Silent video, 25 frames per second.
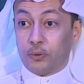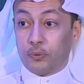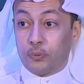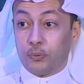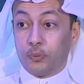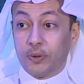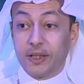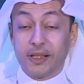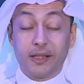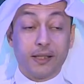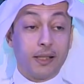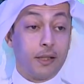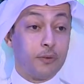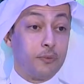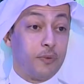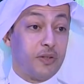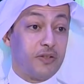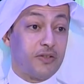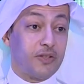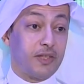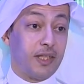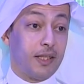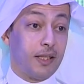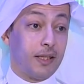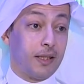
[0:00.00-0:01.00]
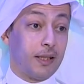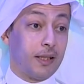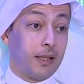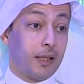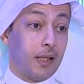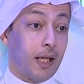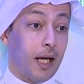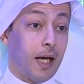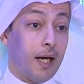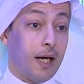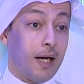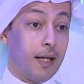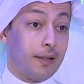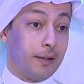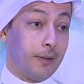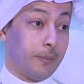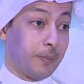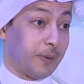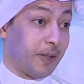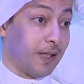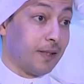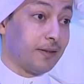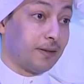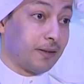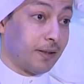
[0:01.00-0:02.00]
where can we see the
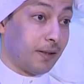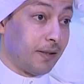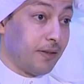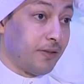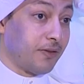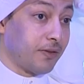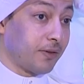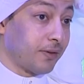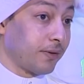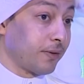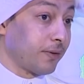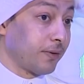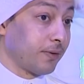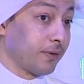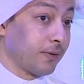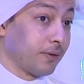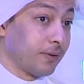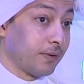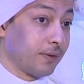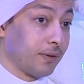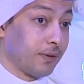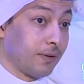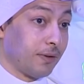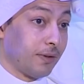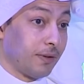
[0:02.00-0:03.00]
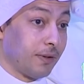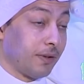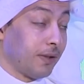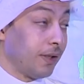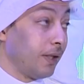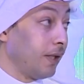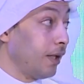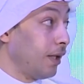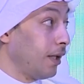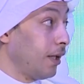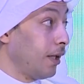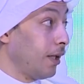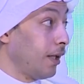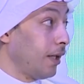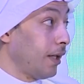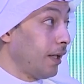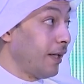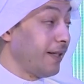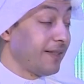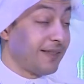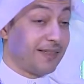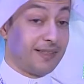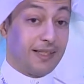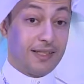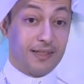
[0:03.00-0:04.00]
other countries?
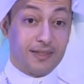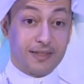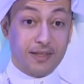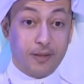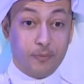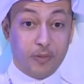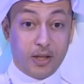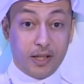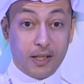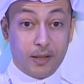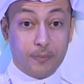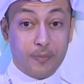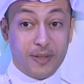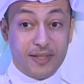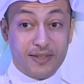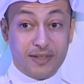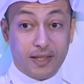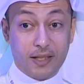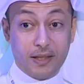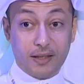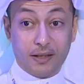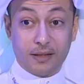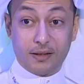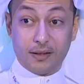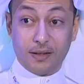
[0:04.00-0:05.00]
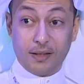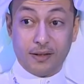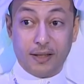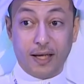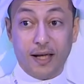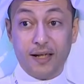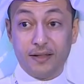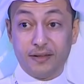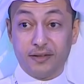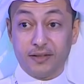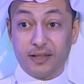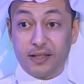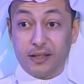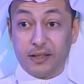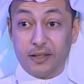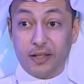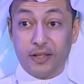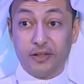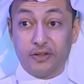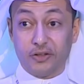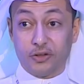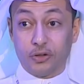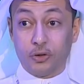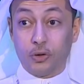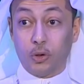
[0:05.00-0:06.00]
Is there something missing? The answer
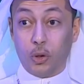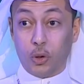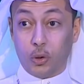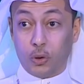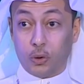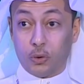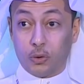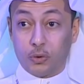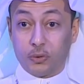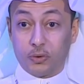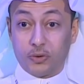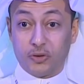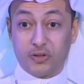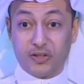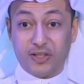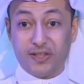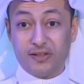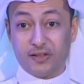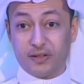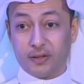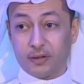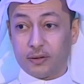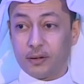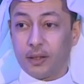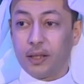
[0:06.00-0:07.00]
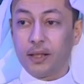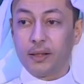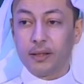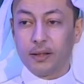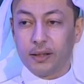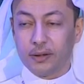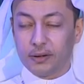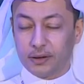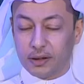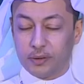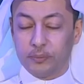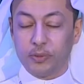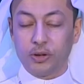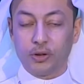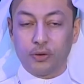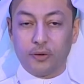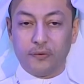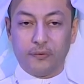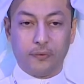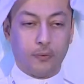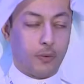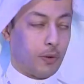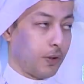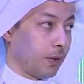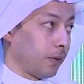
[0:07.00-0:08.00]
is no, just a little bit
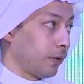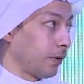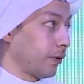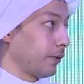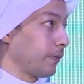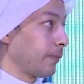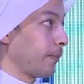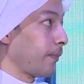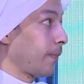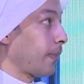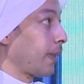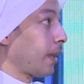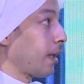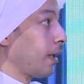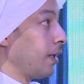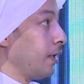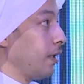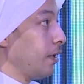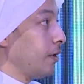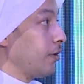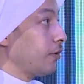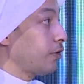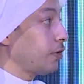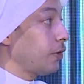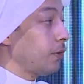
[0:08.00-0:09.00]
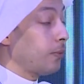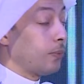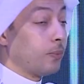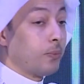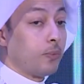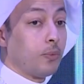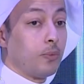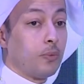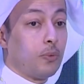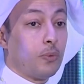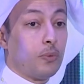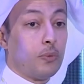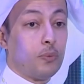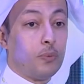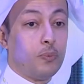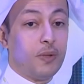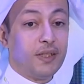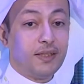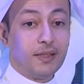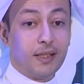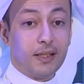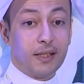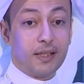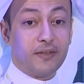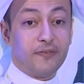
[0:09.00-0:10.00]
of work. So,
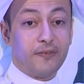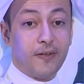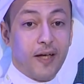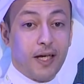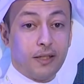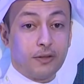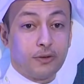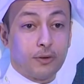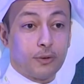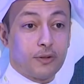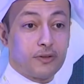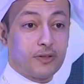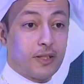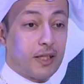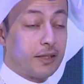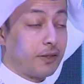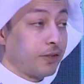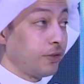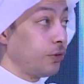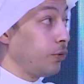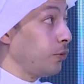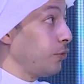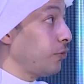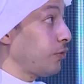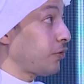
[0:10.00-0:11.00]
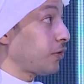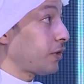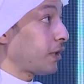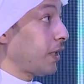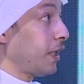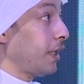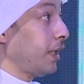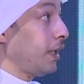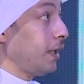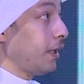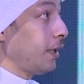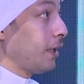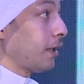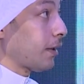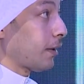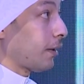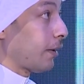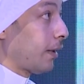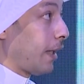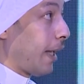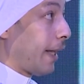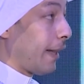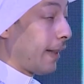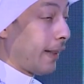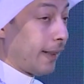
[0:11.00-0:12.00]
what are the factors that used here
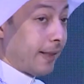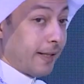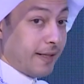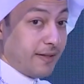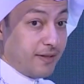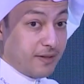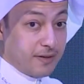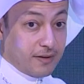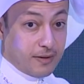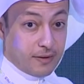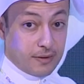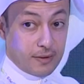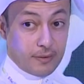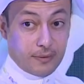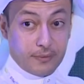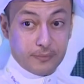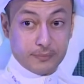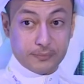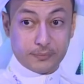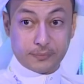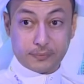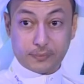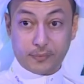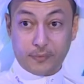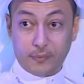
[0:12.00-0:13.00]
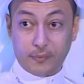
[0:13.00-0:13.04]
in this